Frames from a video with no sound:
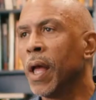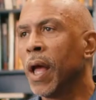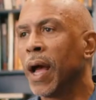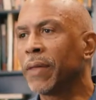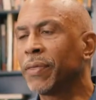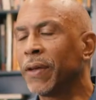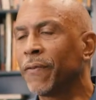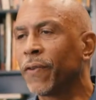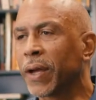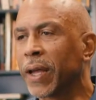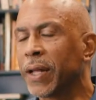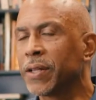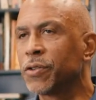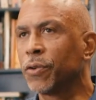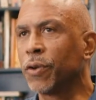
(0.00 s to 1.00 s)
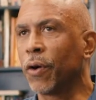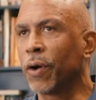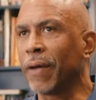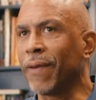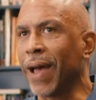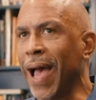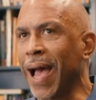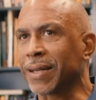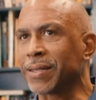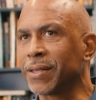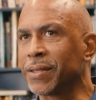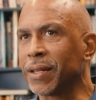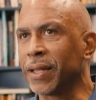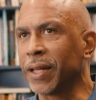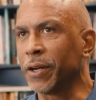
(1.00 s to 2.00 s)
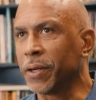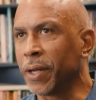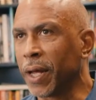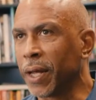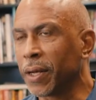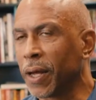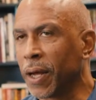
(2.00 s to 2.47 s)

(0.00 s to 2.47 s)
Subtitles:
I think for kids who don't have access to the internet,